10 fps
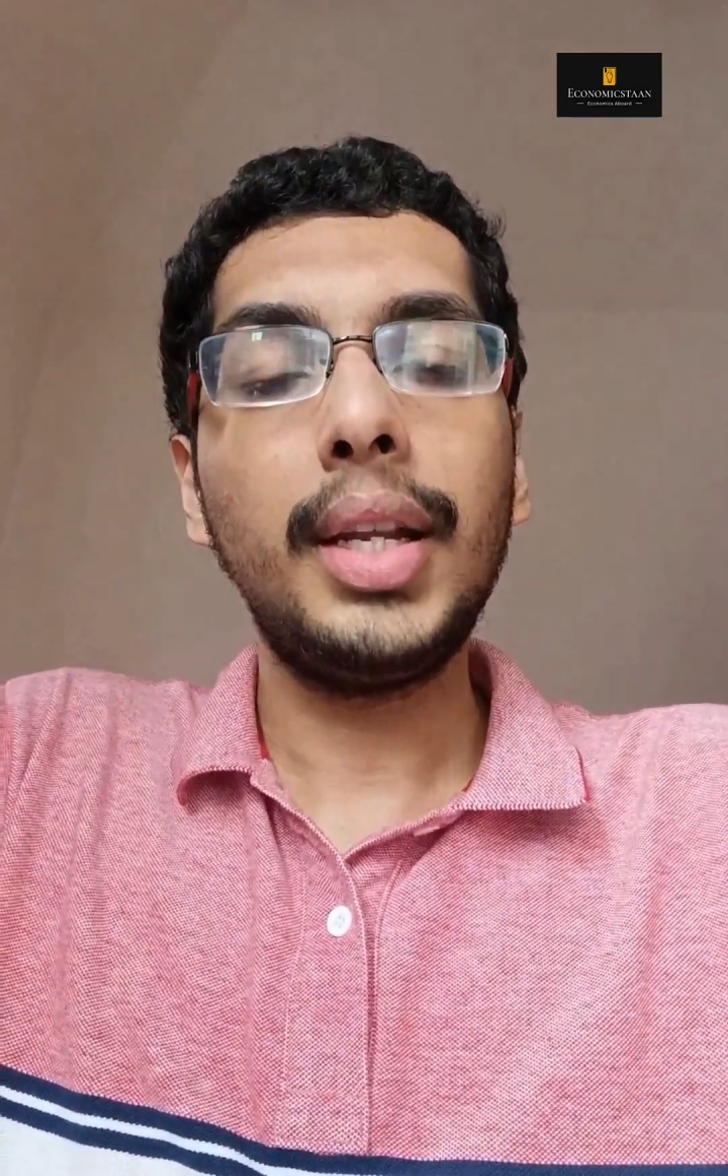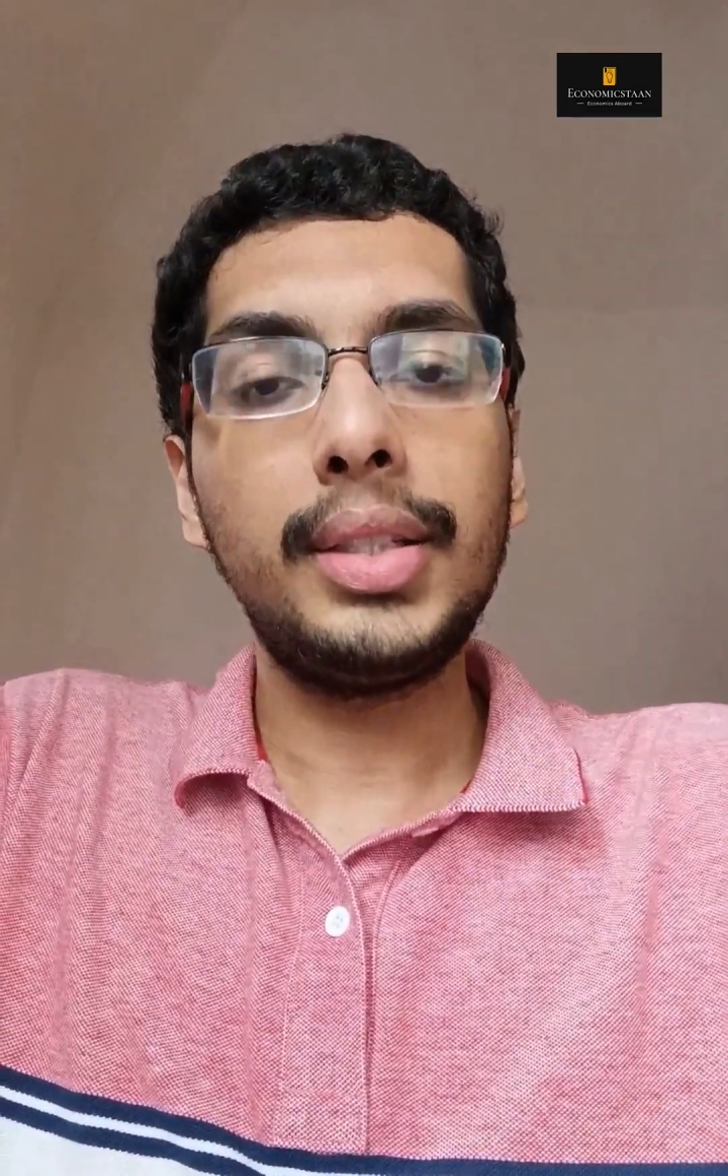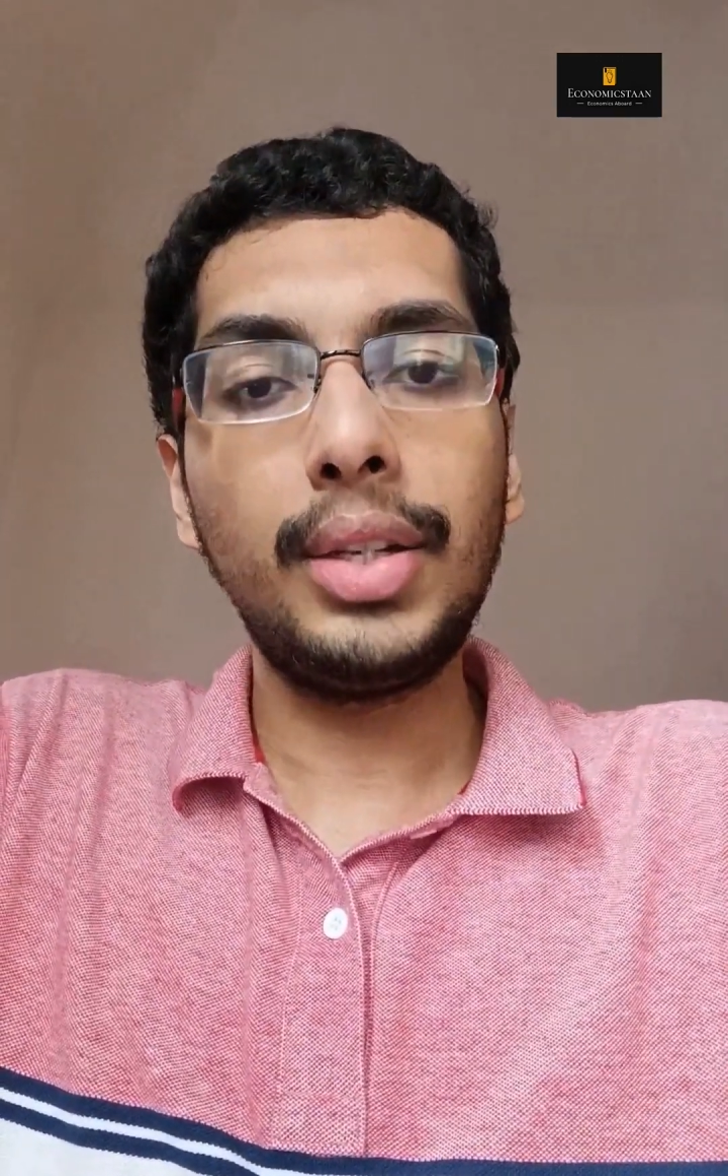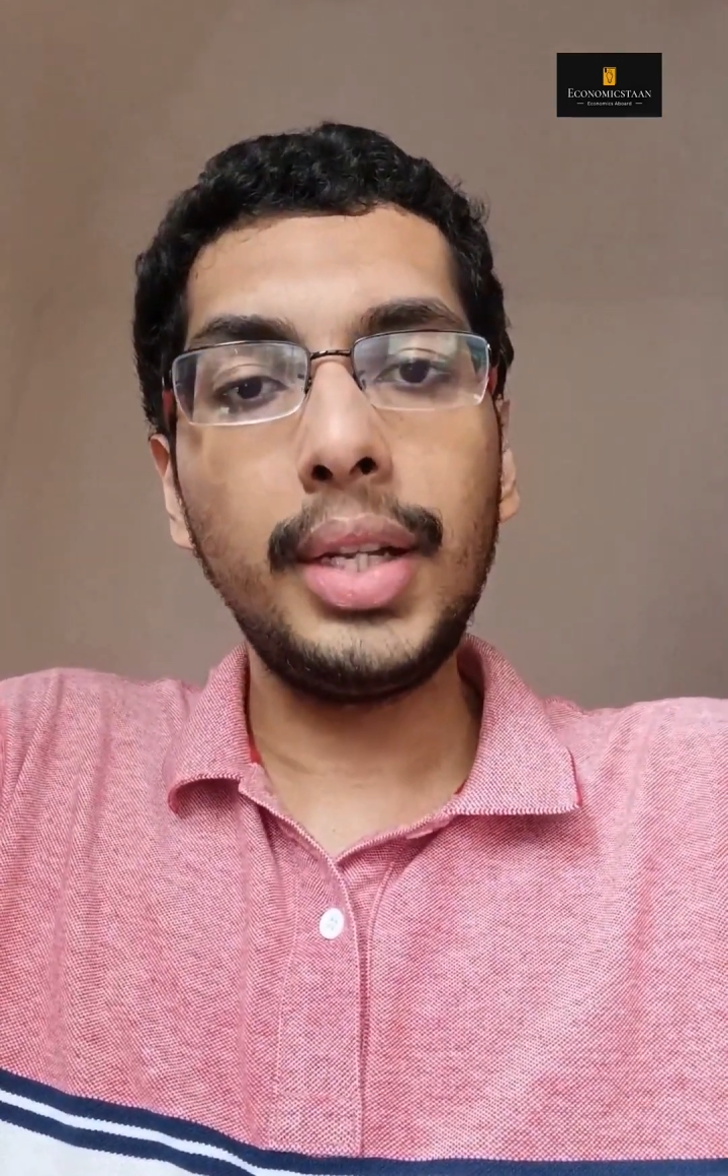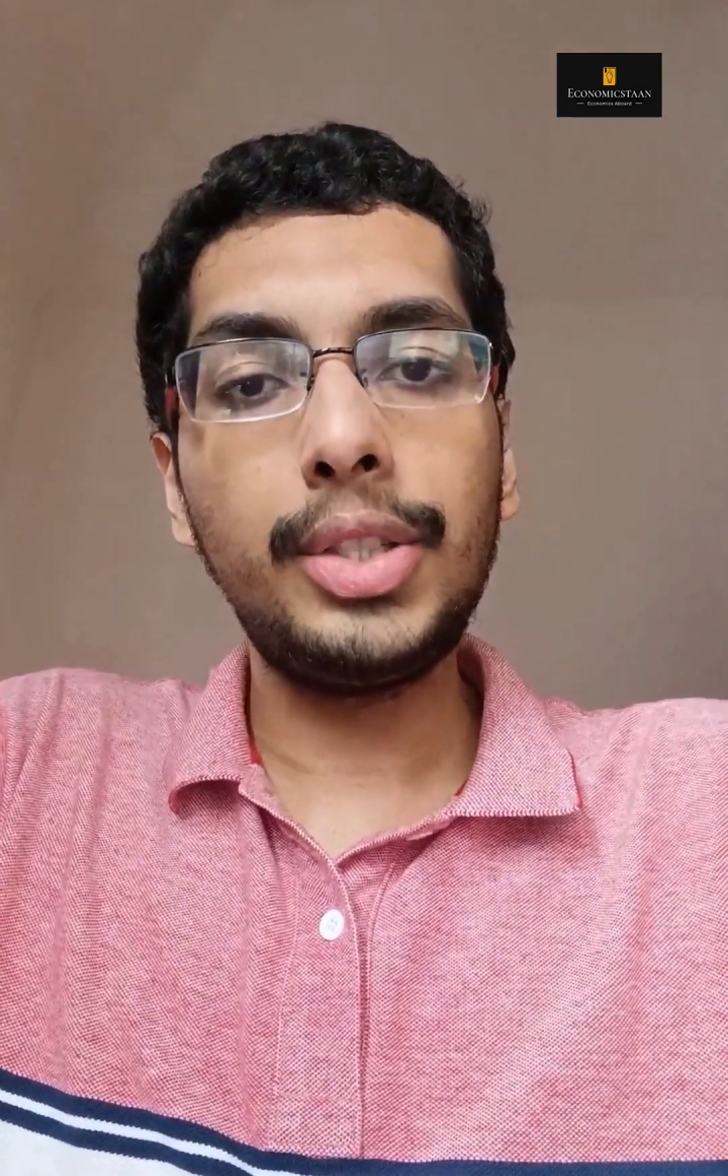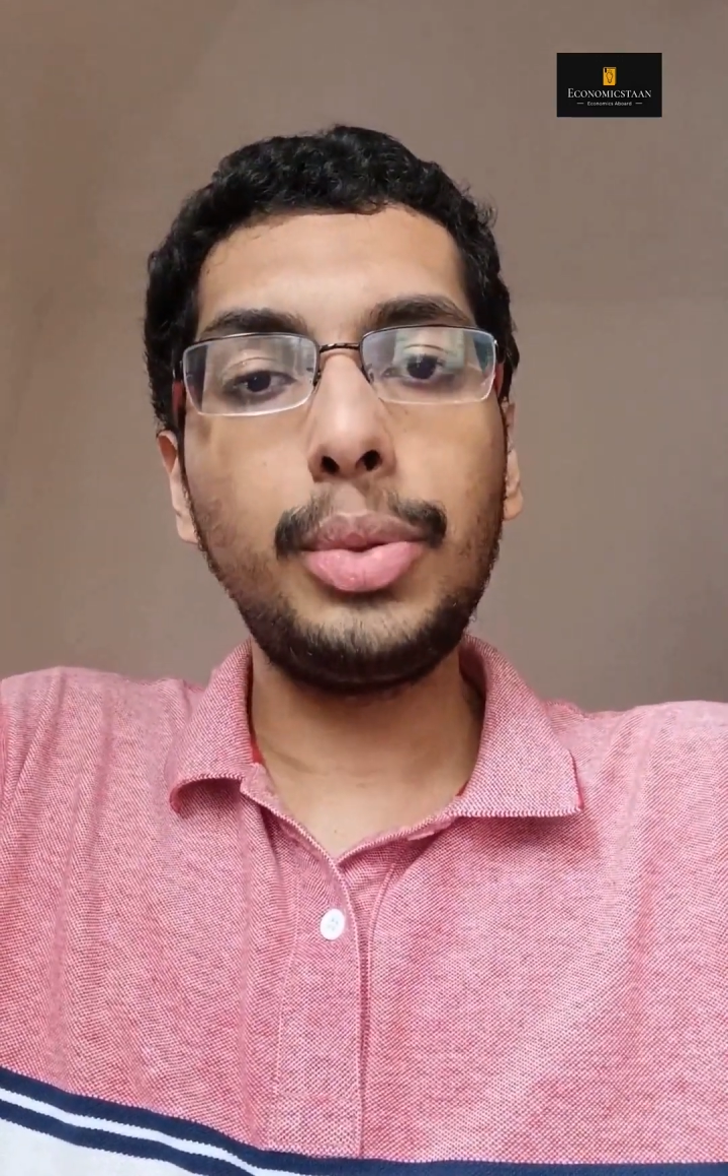has reached